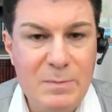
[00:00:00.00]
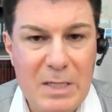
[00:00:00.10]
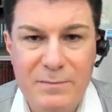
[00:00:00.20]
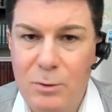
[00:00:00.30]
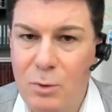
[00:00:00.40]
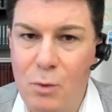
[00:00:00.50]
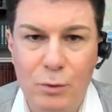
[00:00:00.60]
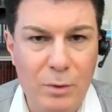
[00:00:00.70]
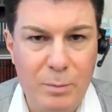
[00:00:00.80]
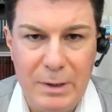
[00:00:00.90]
password could
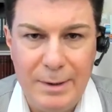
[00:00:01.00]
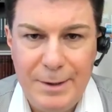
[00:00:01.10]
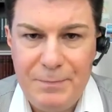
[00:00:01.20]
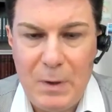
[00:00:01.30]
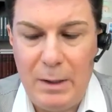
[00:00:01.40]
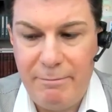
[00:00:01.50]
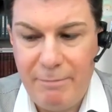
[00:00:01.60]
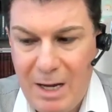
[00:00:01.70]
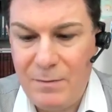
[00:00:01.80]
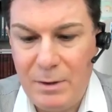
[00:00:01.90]
not be
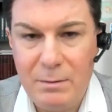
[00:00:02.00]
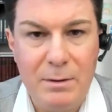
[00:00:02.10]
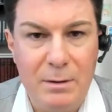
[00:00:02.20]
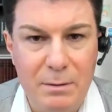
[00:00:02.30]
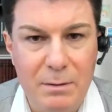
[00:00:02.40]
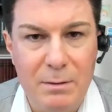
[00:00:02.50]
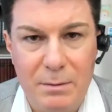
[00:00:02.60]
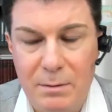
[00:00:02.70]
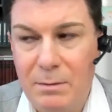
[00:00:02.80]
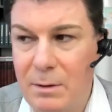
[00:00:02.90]
recovered in
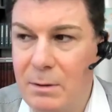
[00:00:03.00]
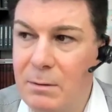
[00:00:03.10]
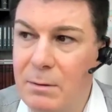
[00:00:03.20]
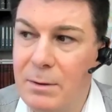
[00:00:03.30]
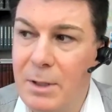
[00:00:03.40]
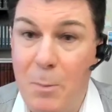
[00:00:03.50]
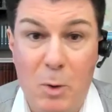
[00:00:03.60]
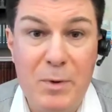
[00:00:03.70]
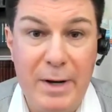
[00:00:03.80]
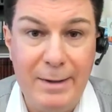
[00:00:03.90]

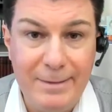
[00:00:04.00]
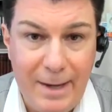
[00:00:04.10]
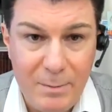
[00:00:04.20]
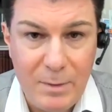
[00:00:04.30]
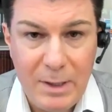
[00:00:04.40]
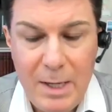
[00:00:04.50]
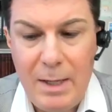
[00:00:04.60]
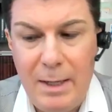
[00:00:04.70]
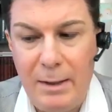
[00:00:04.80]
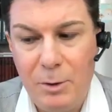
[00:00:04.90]
appropriate time.
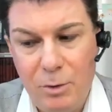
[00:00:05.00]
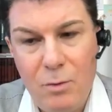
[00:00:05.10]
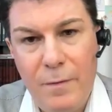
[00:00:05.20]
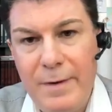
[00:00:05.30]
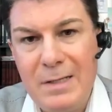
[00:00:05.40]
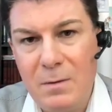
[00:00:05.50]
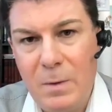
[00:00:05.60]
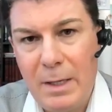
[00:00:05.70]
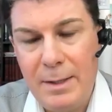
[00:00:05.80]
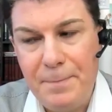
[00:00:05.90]
And you know the reason
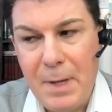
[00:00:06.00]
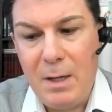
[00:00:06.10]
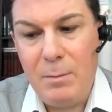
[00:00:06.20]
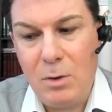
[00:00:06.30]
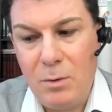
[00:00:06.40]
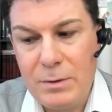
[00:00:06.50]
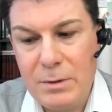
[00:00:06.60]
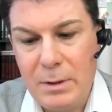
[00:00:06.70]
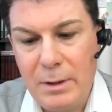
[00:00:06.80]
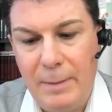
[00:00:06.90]
why?
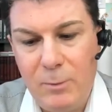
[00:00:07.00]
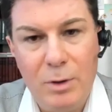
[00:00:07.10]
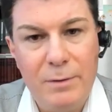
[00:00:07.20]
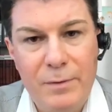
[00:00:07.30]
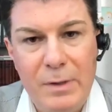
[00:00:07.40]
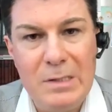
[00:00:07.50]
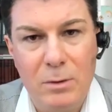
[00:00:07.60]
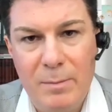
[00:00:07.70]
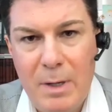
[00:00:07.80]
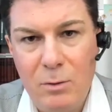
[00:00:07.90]
Because cryptography is
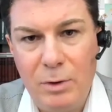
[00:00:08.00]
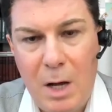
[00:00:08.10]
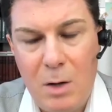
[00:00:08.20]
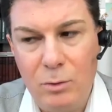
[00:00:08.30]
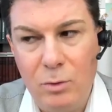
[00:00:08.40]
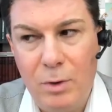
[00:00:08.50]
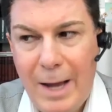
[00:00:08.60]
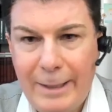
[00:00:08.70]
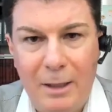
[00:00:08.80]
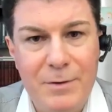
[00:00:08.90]
not about how to
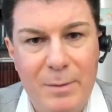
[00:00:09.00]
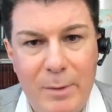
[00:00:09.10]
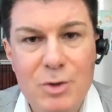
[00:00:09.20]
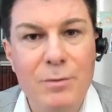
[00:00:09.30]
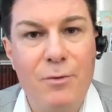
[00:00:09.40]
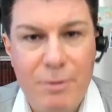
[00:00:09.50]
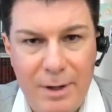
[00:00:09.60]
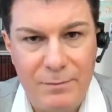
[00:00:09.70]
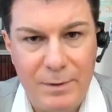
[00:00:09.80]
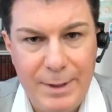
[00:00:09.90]
hide information
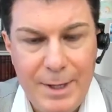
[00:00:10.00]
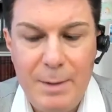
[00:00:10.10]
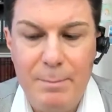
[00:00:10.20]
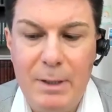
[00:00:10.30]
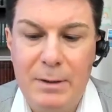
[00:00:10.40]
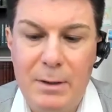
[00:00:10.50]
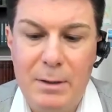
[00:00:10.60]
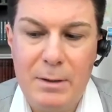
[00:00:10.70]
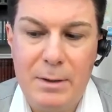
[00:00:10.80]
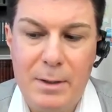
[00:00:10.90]
forever, but
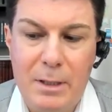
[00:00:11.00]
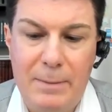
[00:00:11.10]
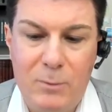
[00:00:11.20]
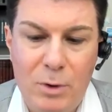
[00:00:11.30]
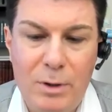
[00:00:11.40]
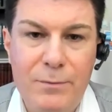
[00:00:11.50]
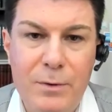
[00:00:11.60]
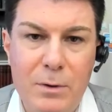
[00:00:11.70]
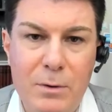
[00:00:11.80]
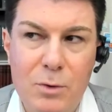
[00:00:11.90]

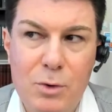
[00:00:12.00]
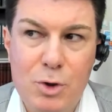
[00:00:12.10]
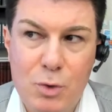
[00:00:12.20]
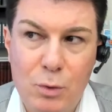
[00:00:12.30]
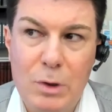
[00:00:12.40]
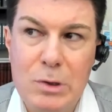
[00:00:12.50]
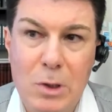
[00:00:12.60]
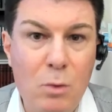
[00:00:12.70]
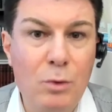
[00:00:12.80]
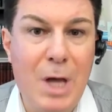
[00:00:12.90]
cryptography should
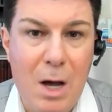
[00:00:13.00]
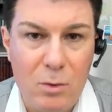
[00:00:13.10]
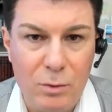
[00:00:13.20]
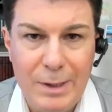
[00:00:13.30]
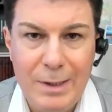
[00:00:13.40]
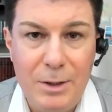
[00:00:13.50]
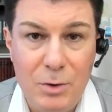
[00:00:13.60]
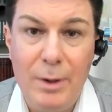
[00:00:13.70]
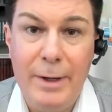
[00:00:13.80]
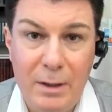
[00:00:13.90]
slow down
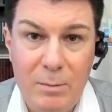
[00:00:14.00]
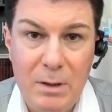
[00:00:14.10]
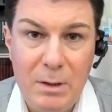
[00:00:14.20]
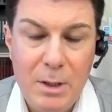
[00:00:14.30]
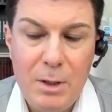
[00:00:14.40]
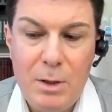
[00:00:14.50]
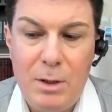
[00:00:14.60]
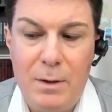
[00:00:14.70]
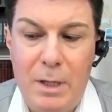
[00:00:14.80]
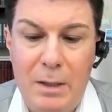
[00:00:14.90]
your enemy,
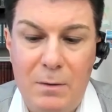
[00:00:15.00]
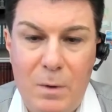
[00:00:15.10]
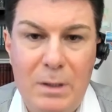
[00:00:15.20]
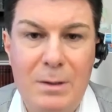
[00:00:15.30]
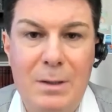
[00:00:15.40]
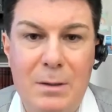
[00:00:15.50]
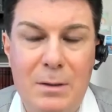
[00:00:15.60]
and when